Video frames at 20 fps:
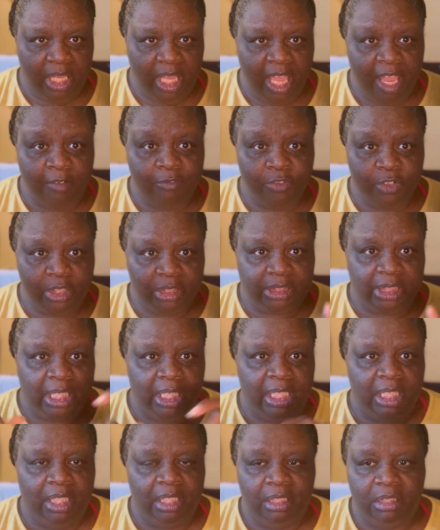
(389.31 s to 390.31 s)

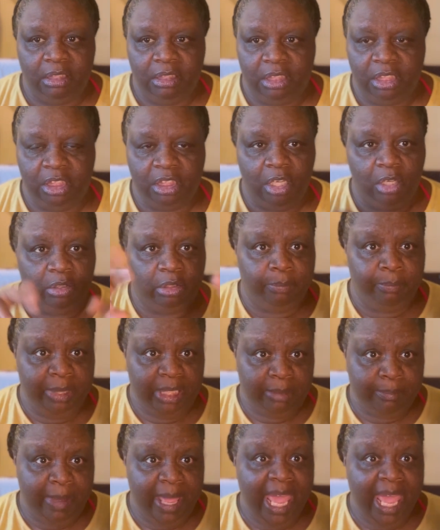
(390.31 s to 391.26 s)
everything, you know, big